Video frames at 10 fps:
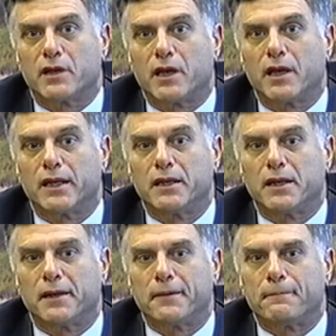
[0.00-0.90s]
And
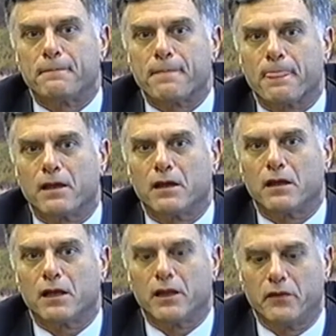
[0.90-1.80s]

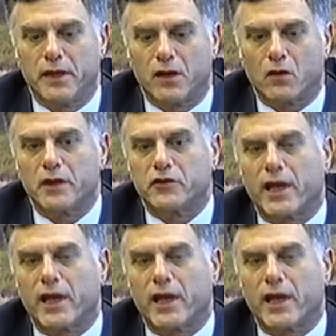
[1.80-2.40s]
the only